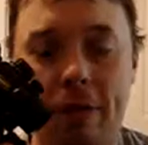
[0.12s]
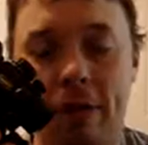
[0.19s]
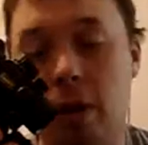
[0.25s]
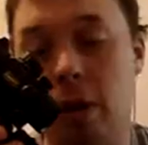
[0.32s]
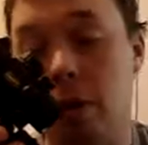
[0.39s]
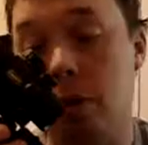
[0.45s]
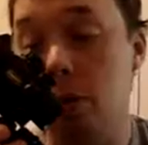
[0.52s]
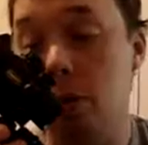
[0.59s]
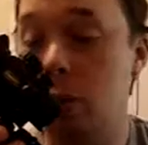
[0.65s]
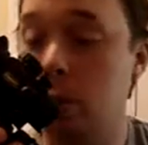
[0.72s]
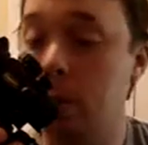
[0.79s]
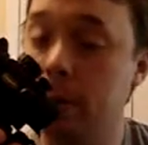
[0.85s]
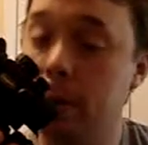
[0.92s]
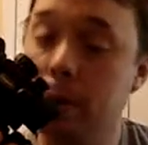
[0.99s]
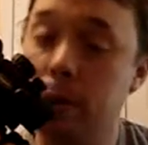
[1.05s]
fellow
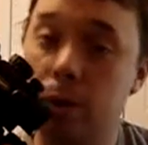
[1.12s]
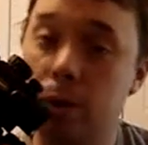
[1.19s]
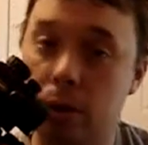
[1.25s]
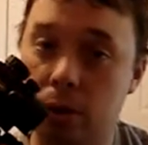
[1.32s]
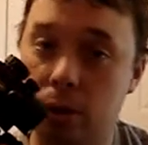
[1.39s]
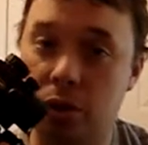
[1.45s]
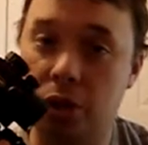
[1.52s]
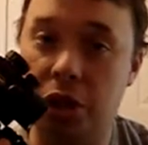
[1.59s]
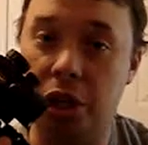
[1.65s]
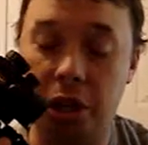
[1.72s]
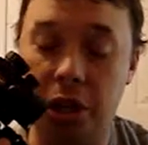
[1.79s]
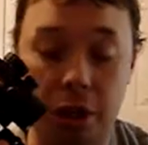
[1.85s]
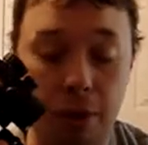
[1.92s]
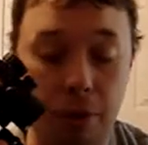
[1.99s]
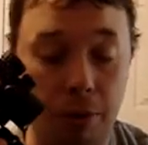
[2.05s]
YouTubers, this is
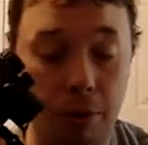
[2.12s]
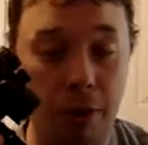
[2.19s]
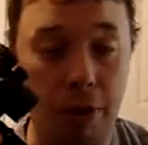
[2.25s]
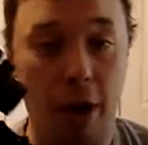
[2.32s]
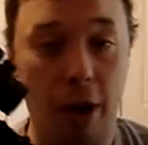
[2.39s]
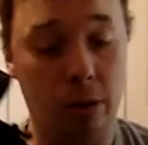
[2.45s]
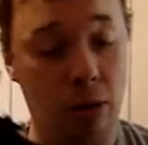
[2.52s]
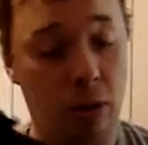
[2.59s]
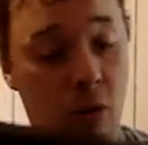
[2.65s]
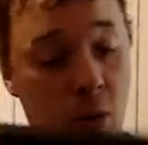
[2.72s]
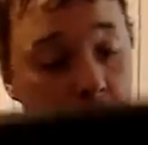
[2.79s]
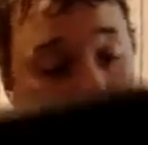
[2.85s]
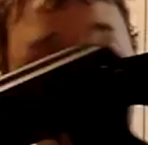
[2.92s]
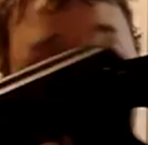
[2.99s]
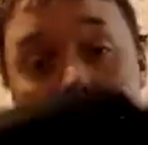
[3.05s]
King
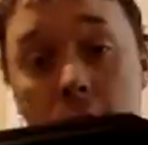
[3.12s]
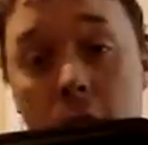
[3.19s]
D3001.